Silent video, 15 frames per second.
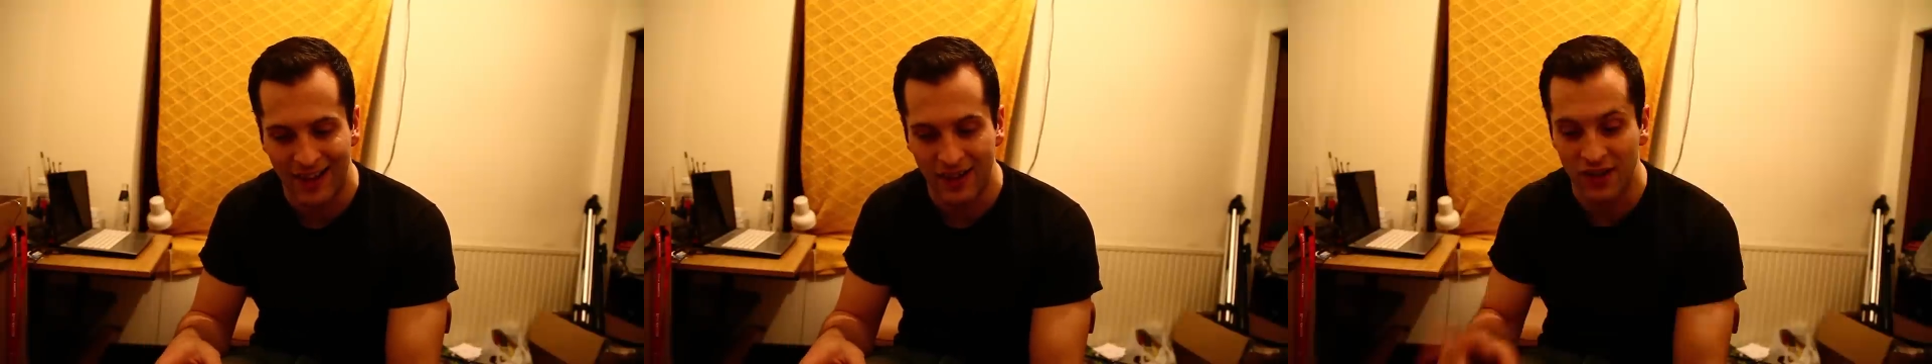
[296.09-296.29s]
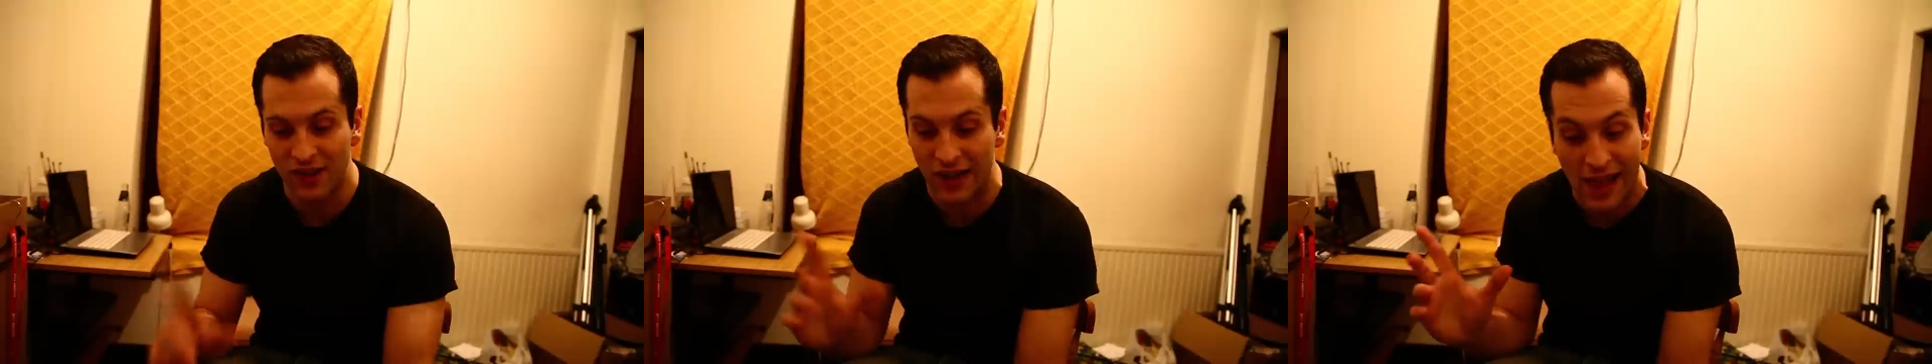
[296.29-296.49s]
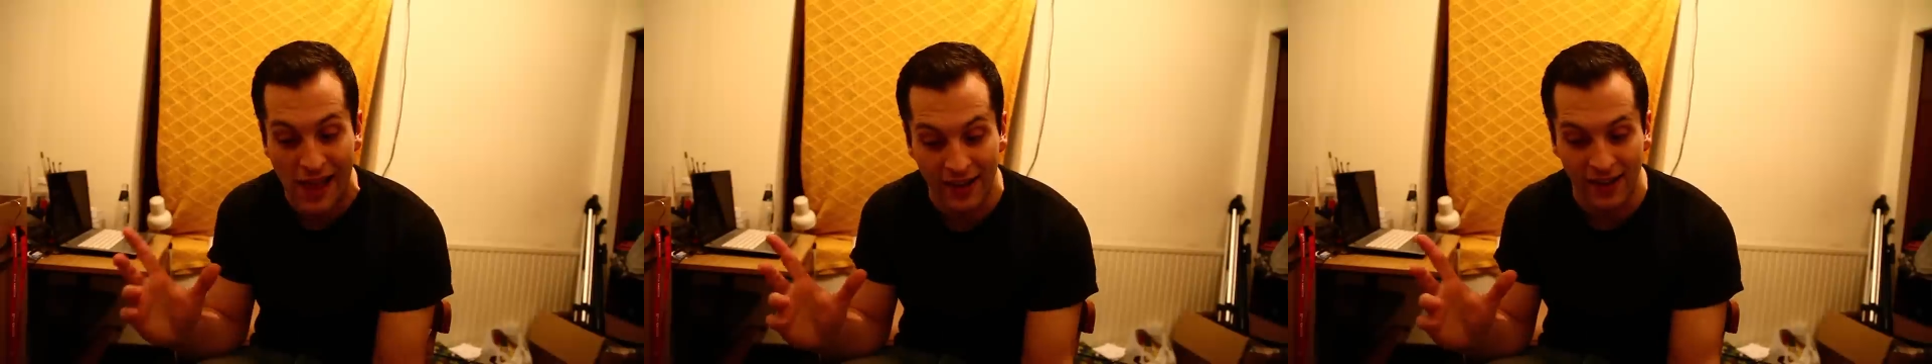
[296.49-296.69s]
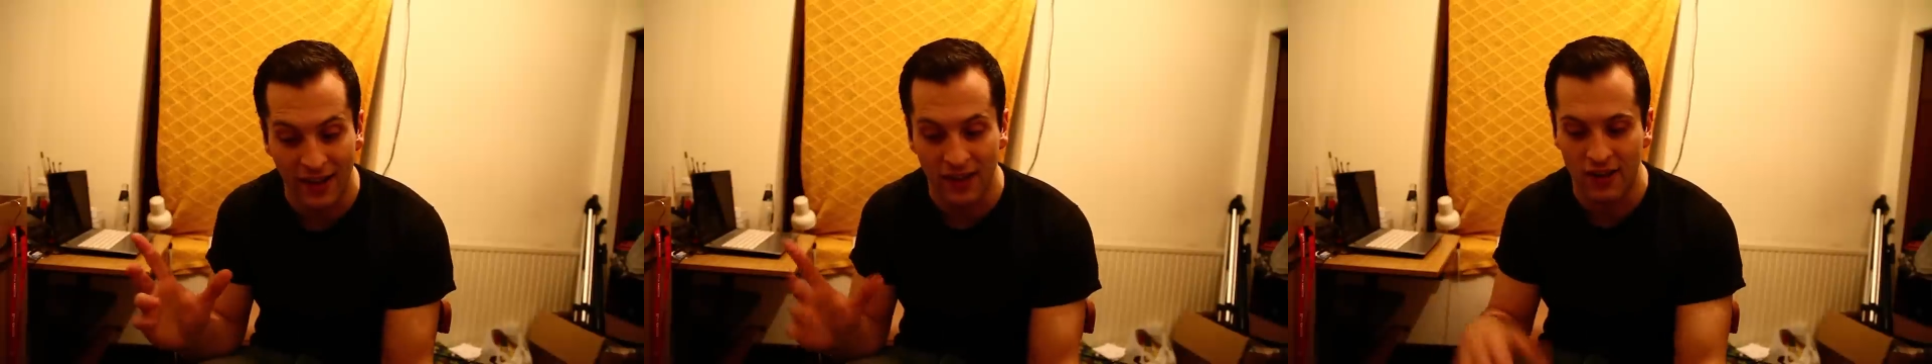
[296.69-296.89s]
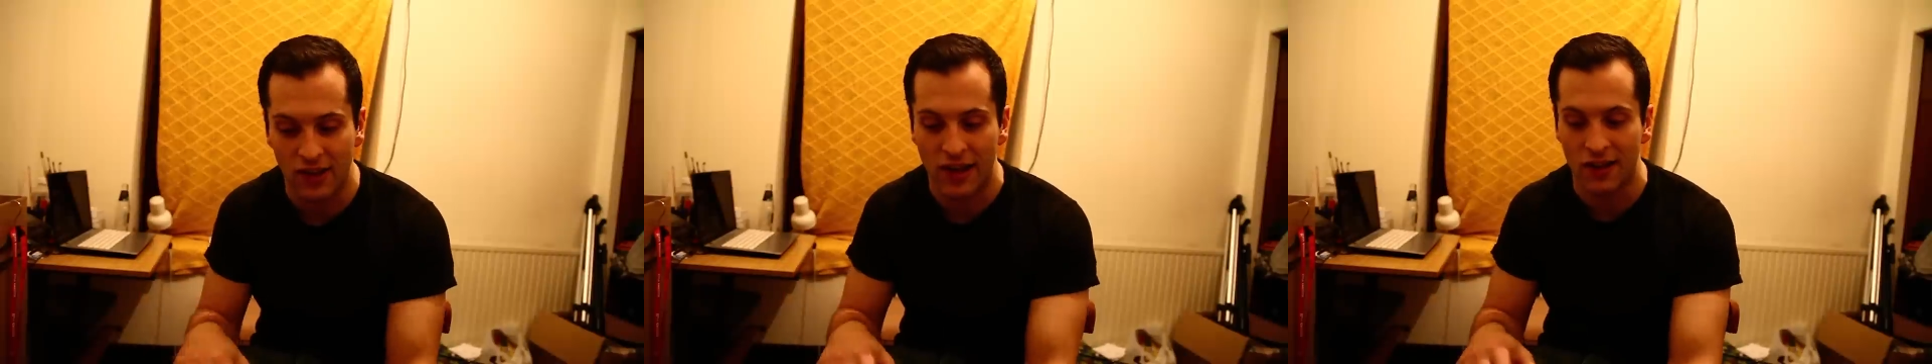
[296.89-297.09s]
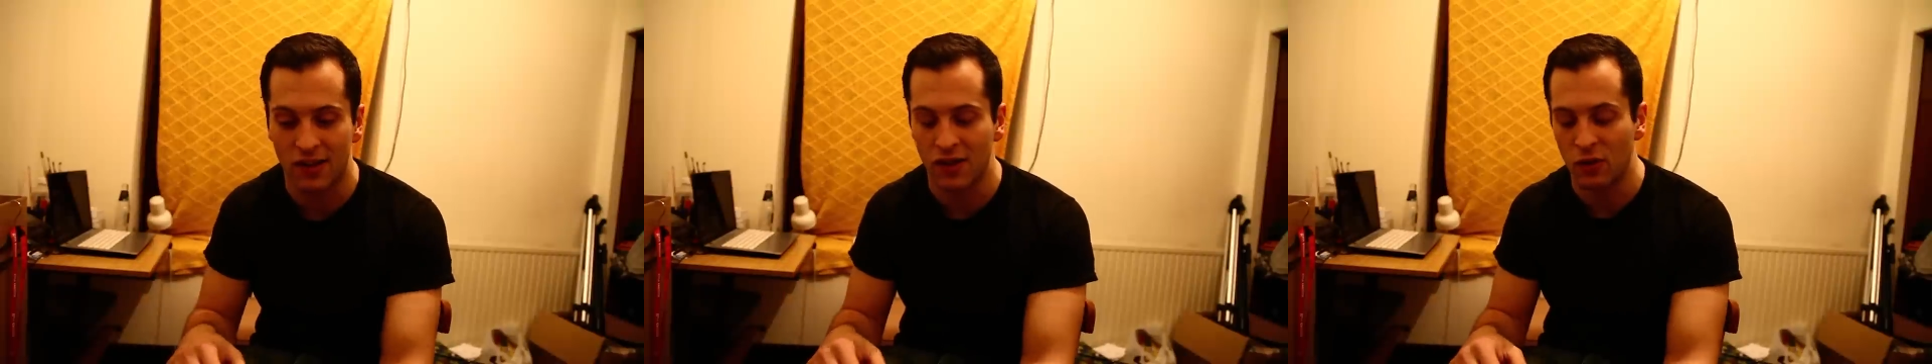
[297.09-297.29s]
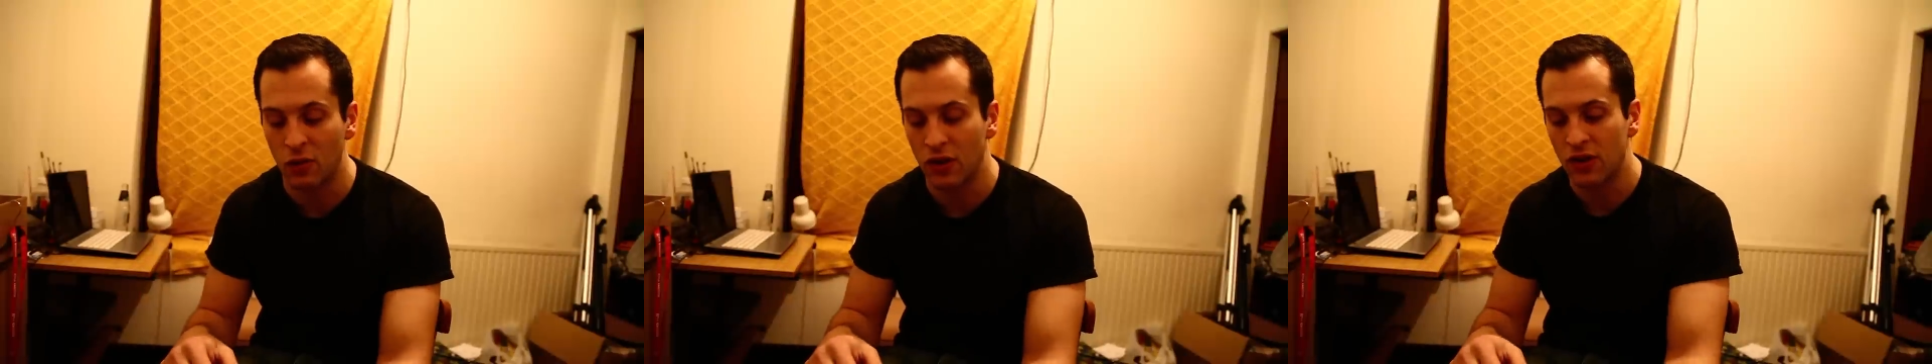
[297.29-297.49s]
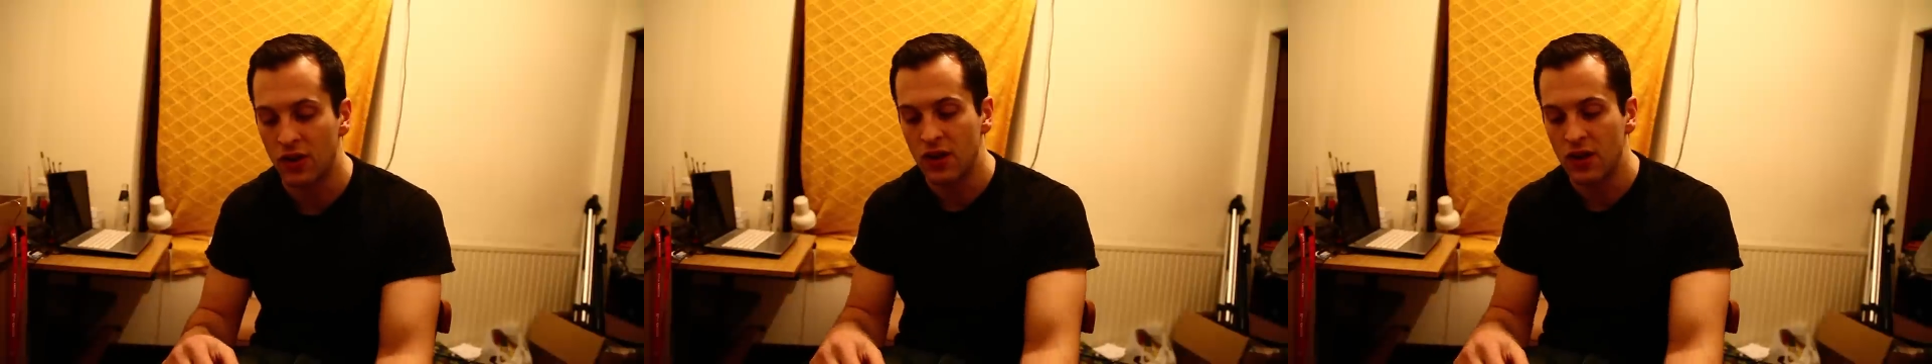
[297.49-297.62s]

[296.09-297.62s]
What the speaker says: Slang is a good one.